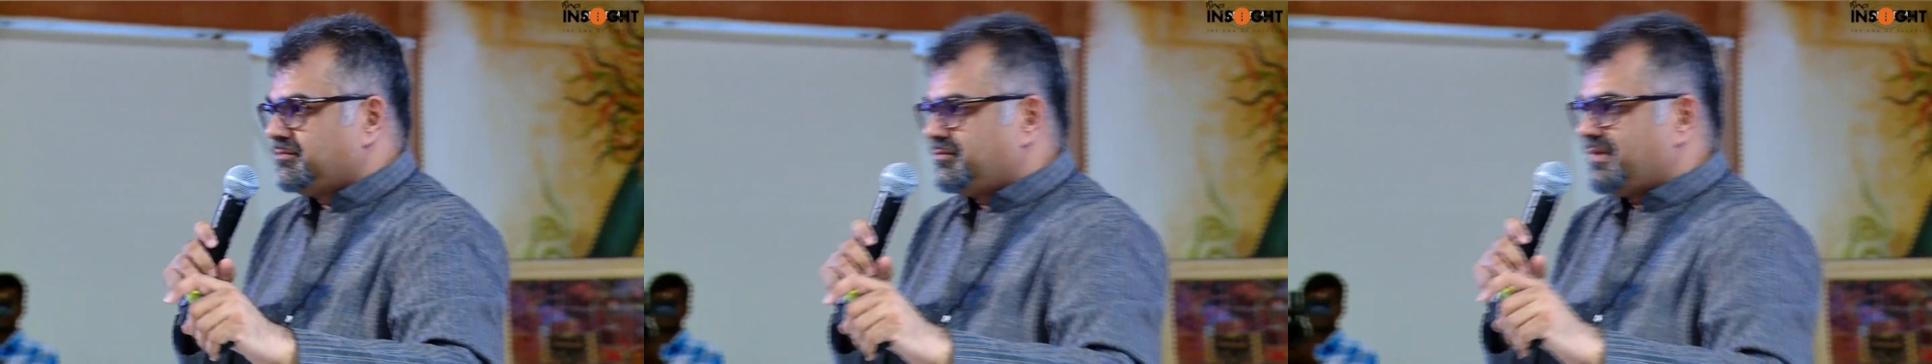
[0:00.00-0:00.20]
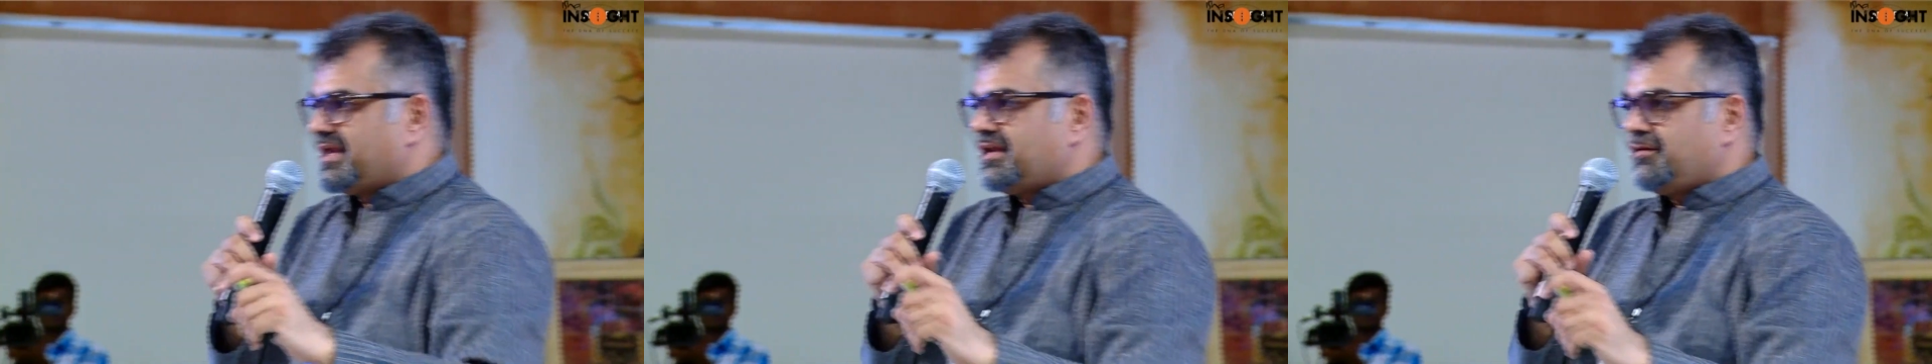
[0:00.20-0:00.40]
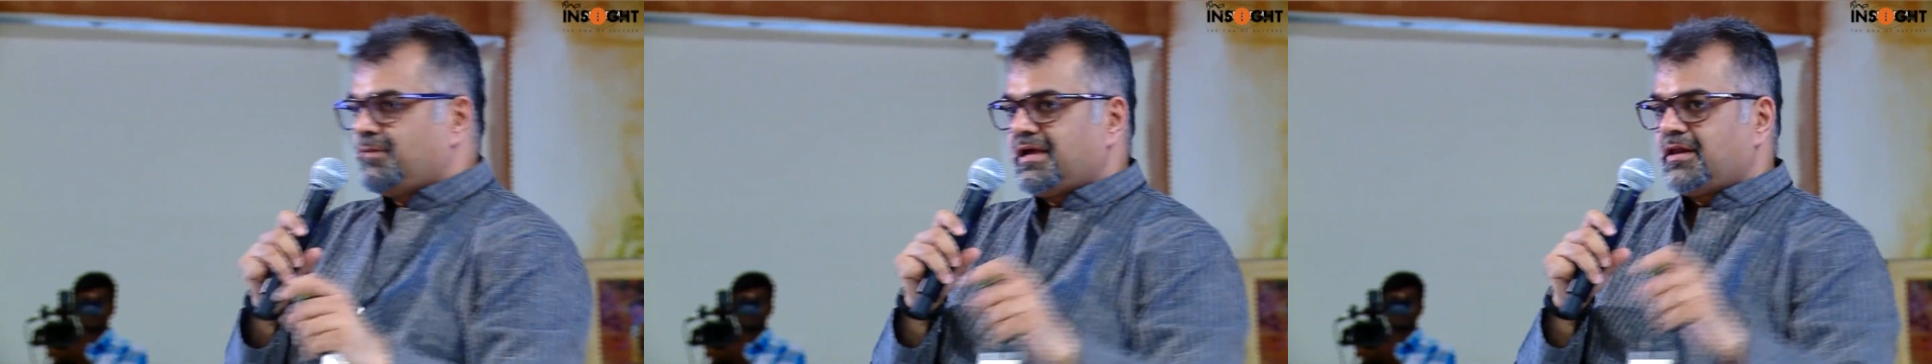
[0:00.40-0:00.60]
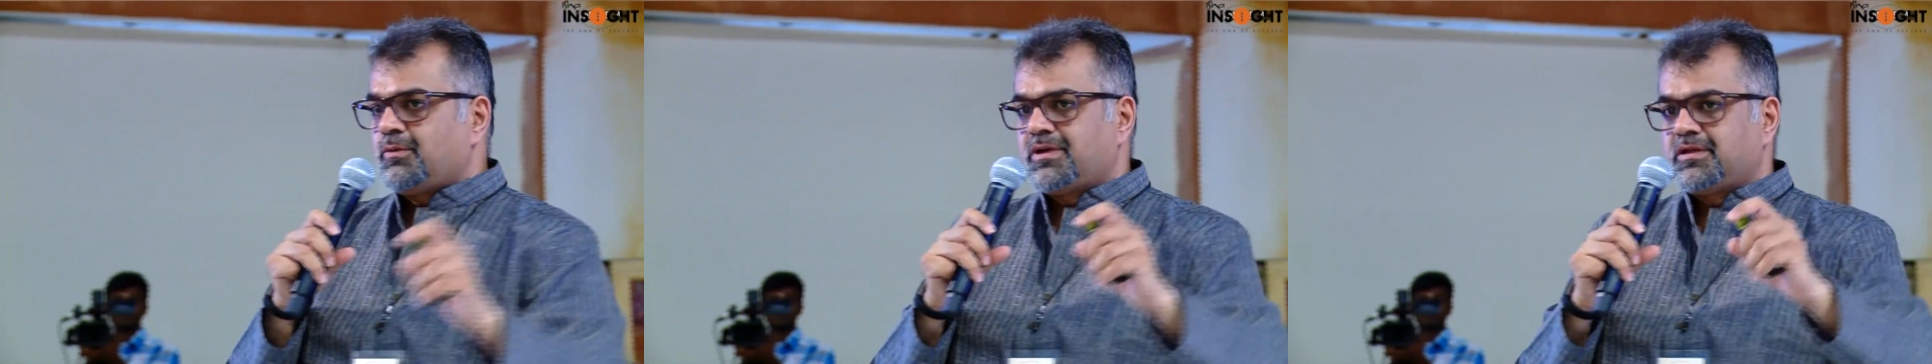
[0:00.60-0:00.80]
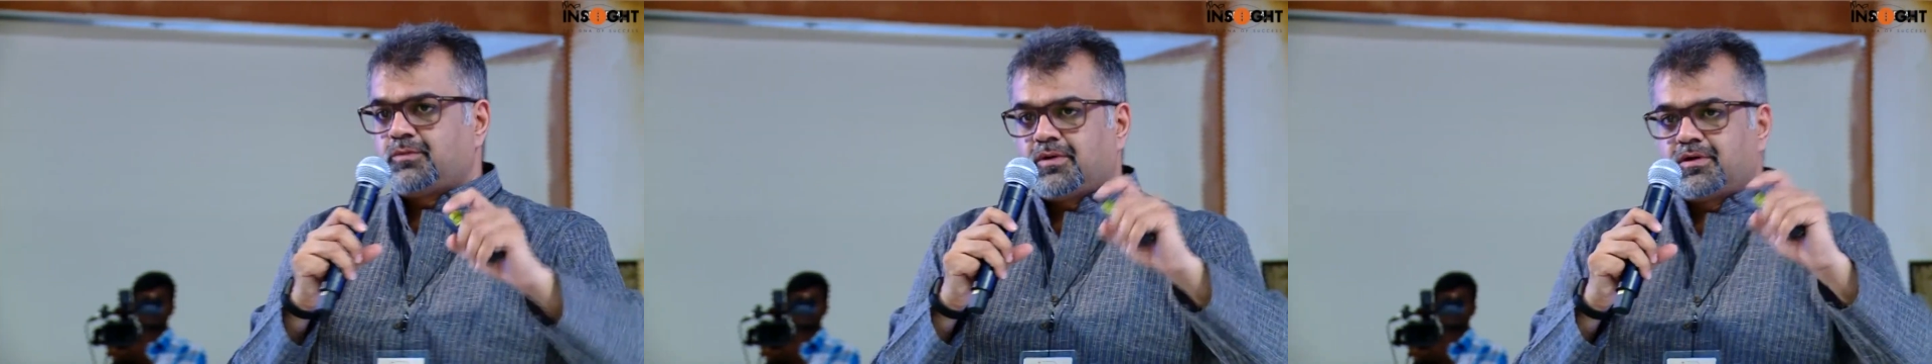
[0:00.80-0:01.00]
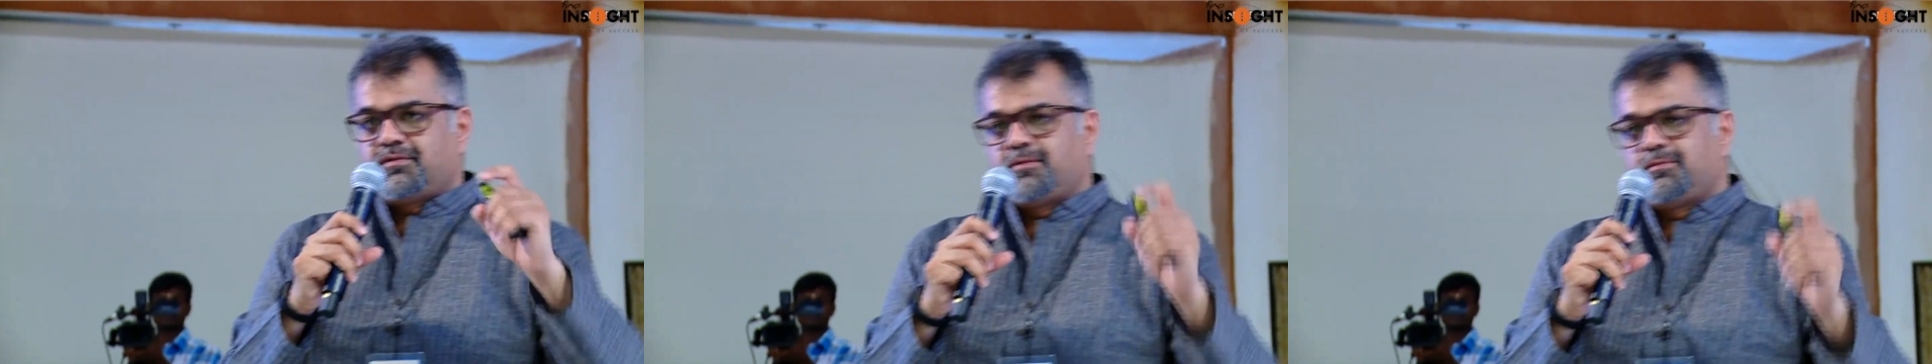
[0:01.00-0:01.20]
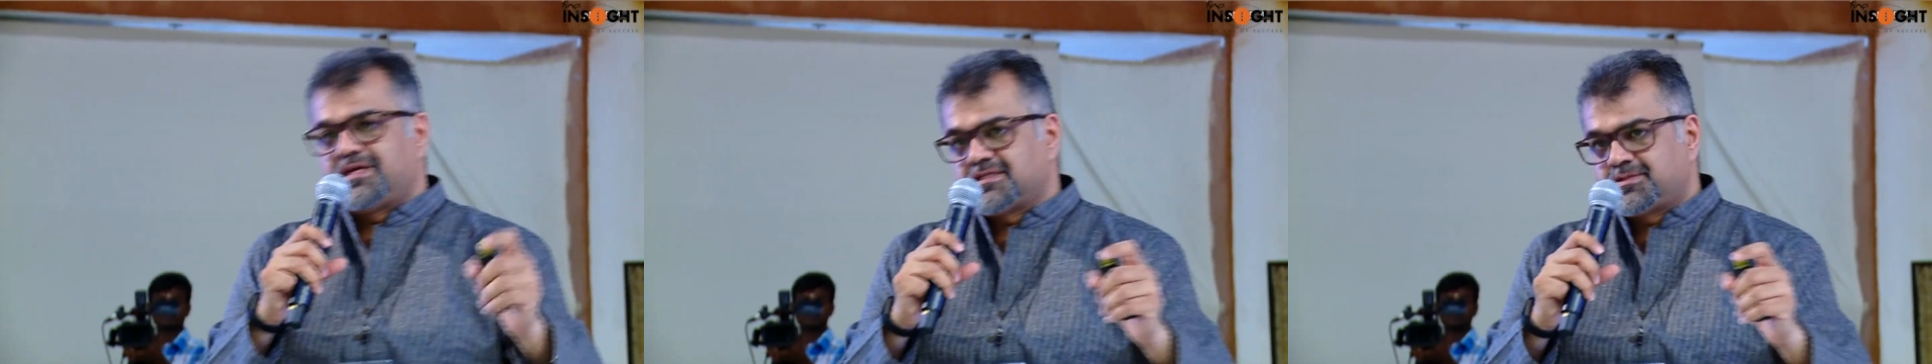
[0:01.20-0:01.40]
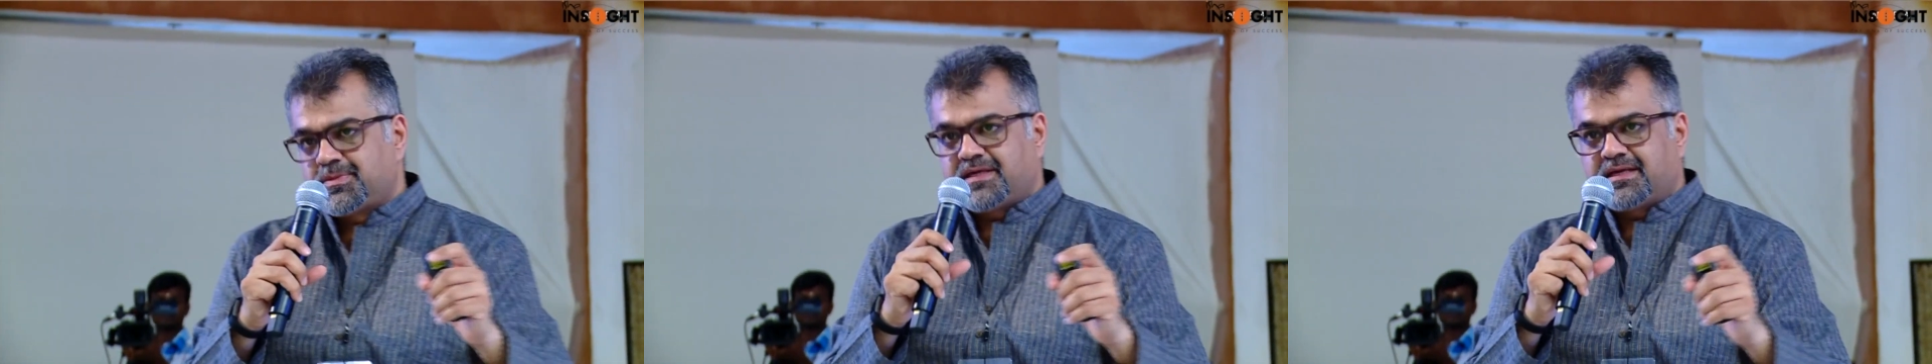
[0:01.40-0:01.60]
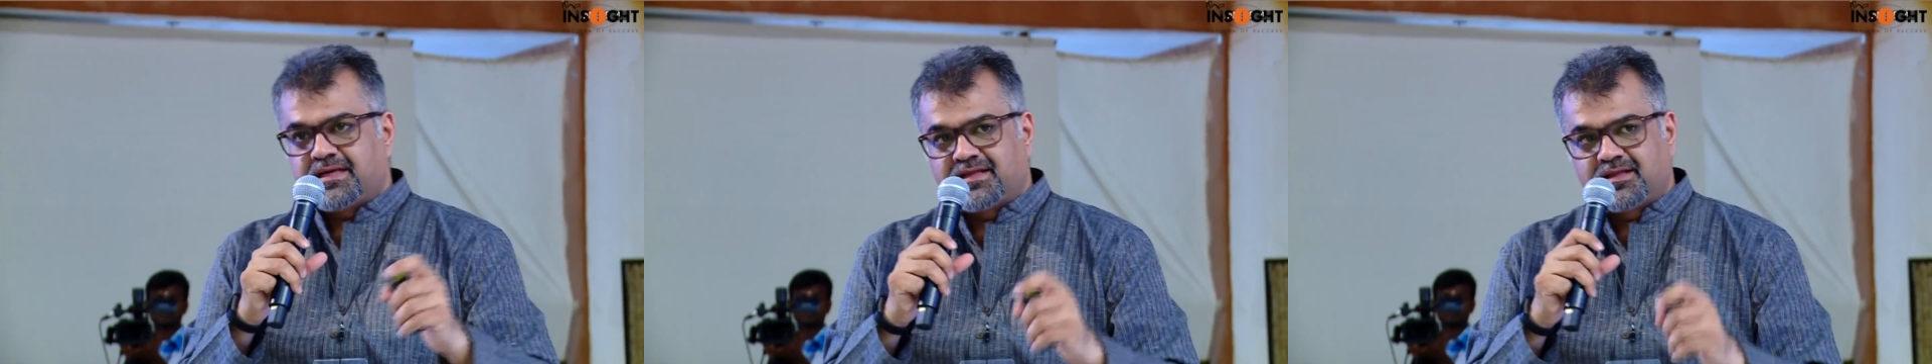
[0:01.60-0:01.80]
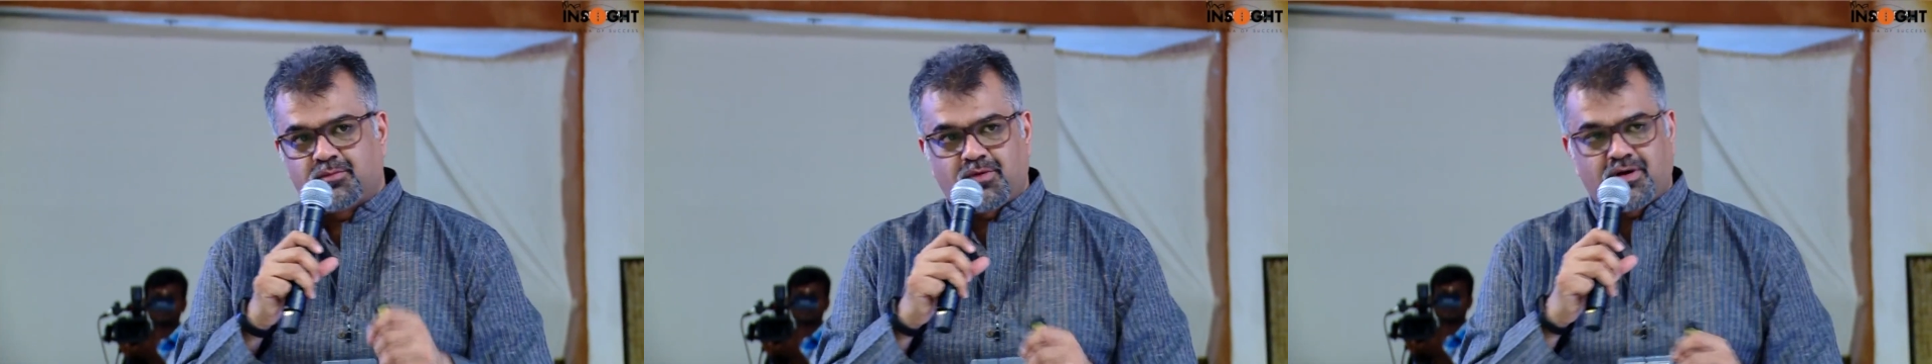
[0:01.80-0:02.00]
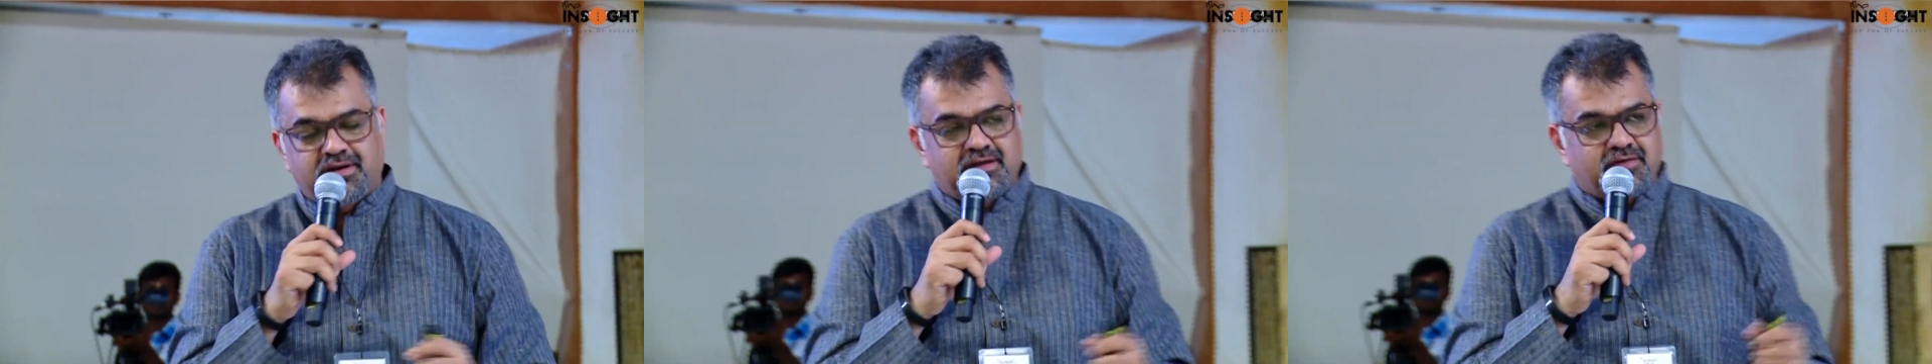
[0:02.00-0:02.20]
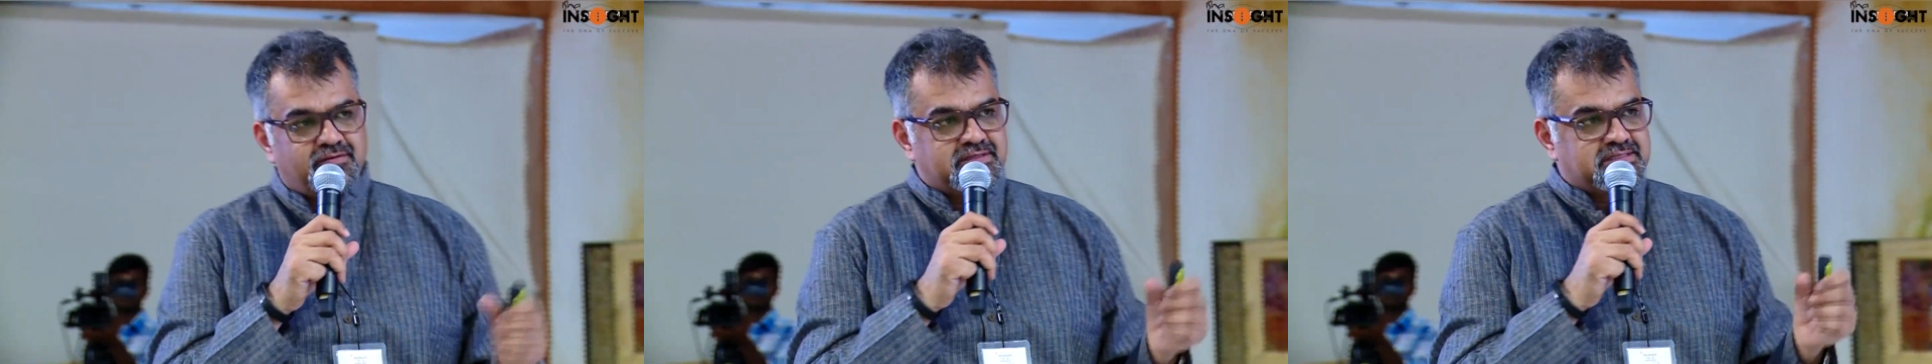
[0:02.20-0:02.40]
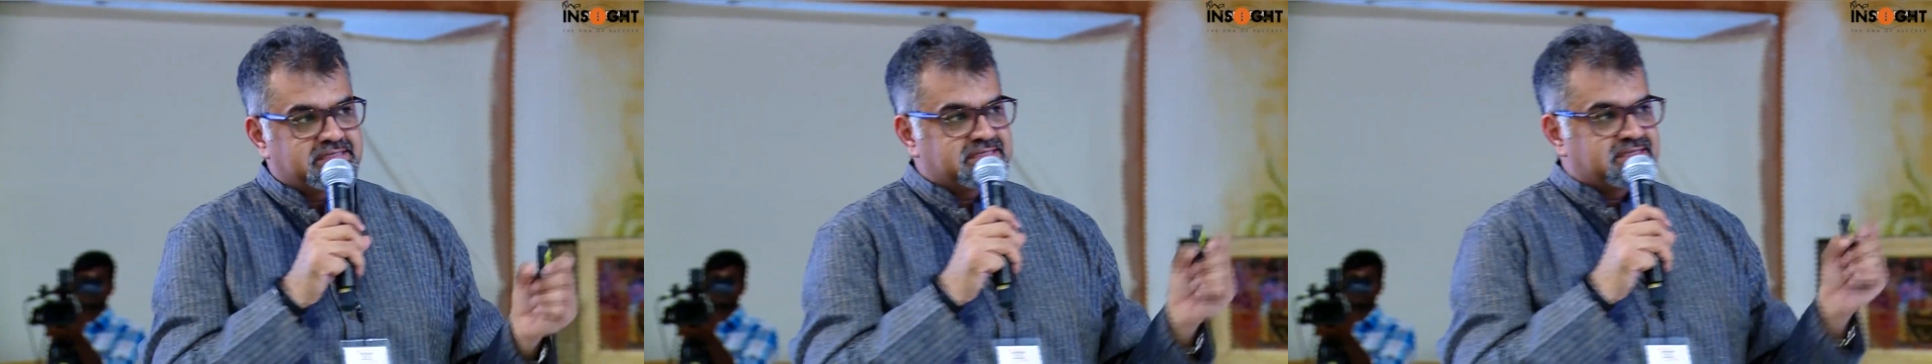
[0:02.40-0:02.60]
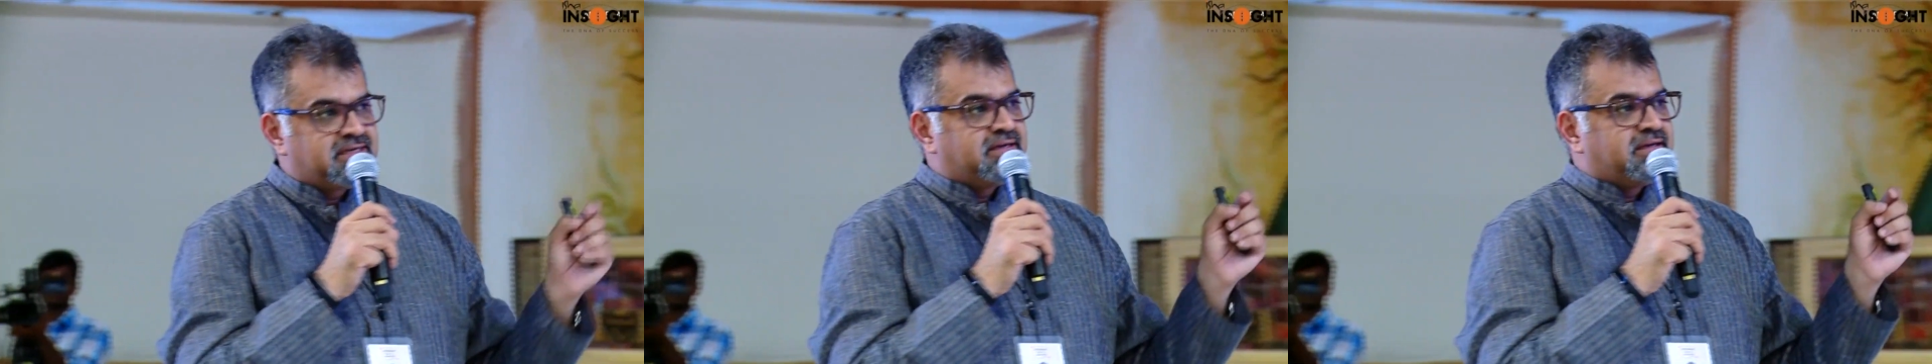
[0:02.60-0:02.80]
very well with what we've been speaking in the morning, which is,